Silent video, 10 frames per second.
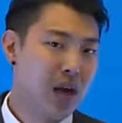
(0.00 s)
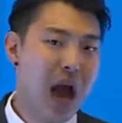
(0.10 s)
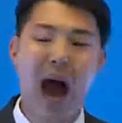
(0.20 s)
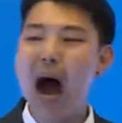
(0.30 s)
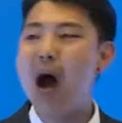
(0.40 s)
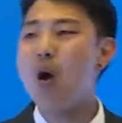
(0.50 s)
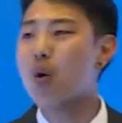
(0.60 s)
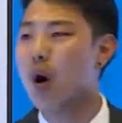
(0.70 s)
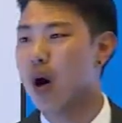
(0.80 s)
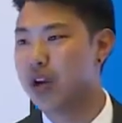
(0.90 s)

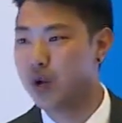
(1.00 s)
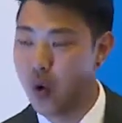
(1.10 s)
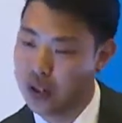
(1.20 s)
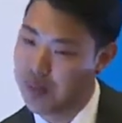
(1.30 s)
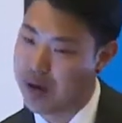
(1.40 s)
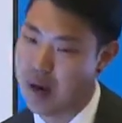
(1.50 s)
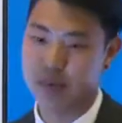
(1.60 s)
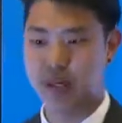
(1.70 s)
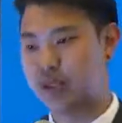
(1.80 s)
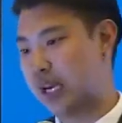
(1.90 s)
How are you going to become
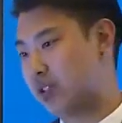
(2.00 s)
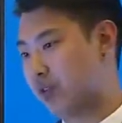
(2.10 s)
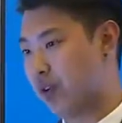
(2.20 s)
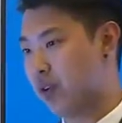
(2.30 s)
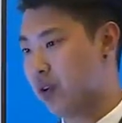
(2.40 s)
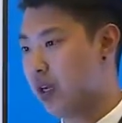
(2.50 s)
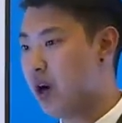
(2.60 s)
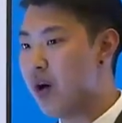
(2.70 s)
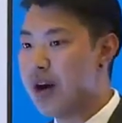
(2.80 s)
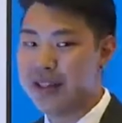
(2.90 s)
successful? You
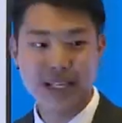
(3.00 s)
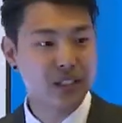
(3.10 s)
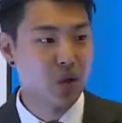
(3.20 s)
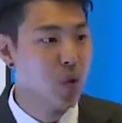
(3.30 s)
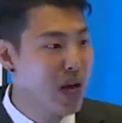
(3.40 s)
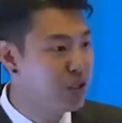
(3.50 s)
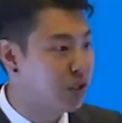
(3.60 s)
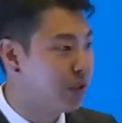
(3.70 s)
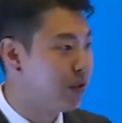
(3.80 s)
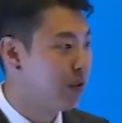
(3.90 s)
know, that's the
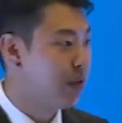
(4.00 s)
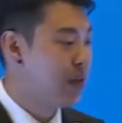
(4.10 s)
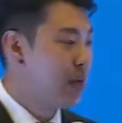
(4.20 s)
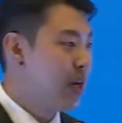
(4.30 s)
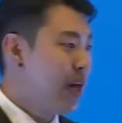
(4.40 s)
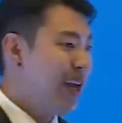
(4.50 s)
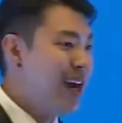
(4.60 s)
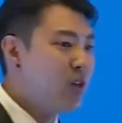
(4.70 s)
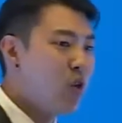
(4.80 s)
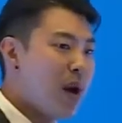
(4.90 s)
question. And
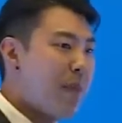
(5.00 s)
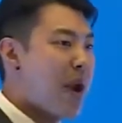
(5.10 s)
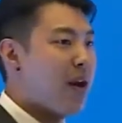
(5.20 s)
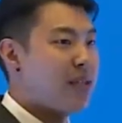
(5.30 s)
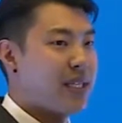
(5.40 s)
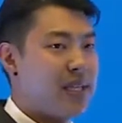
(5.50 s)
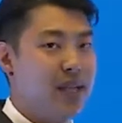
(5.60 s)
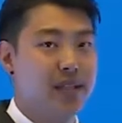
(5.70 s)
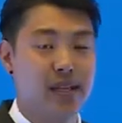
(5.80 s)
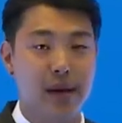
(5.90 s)
I told my parents, I said,
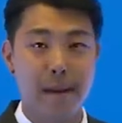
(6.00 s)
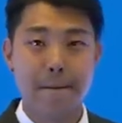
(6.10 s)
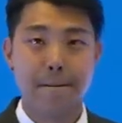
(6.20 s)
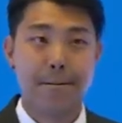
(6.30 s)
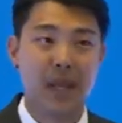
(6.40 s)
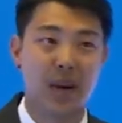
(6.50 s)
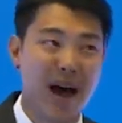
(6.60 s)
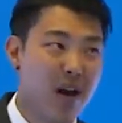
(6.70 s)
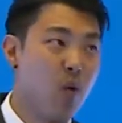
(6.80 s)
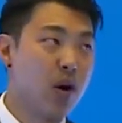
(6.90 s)
listen, um,
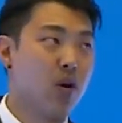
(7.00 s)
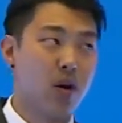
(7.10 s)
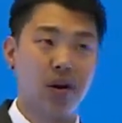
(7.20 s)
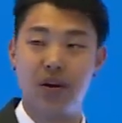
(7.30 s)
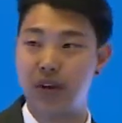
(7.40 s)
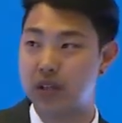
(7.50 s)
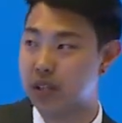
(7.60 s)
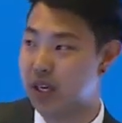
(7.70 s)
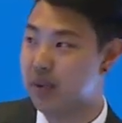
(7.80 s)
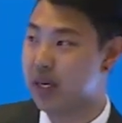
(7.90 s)
I don't want to go to
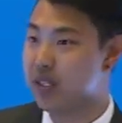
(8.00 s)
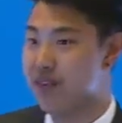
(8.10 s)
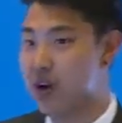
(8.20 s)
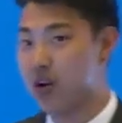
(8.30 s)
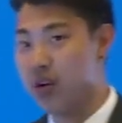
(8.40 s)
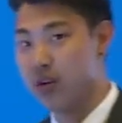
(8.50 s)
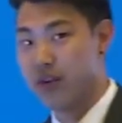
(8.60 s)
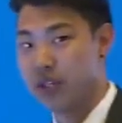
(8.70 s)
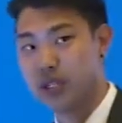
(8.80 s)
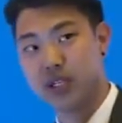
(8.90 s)
university because if I go to
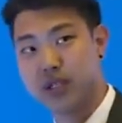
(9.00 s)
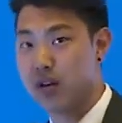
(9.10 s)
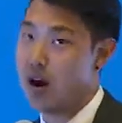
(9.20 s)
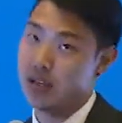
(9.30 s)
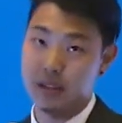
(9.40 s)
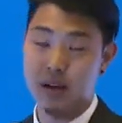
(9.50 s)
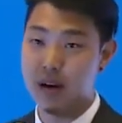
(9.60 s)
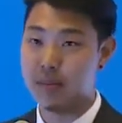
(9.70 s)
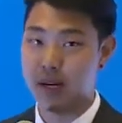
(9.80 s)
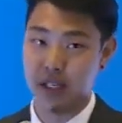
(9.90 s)
university, it's going to cost a lot
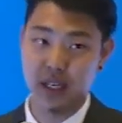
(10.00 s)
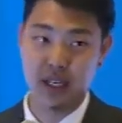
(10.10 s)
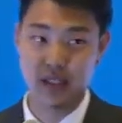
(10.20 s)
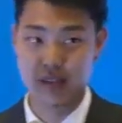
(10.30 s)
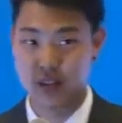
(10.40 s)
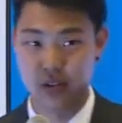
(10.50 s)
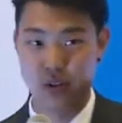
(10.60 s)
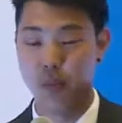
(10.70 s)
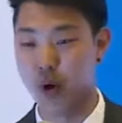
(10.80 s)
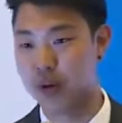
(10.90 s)
of money, and there's
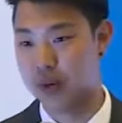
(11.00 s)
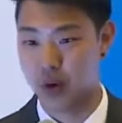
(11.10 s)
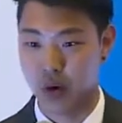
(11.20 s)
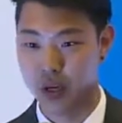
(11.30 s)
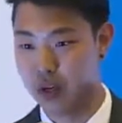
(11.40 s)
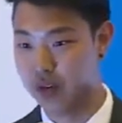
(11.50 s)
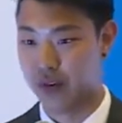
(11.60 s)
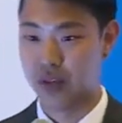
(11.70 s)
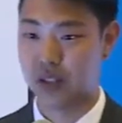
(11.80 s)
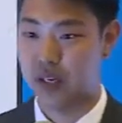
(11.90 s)
no point in me going to
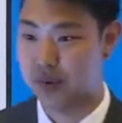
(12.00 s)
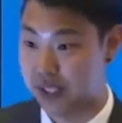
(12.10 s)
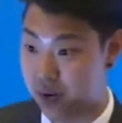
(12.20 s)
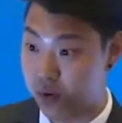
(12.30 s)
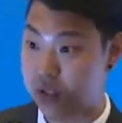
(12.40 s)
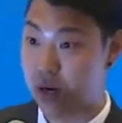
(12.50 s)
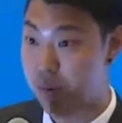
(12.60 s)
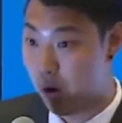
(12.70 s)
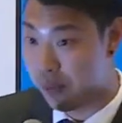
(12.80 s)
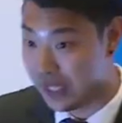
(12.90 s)
university because I want to start
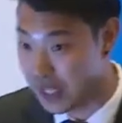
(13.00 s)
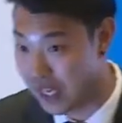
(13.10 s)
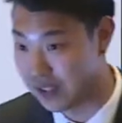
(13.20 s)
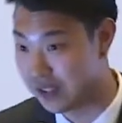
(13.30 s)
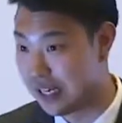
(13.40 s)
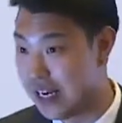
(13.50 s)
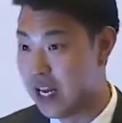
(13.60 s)
my own business.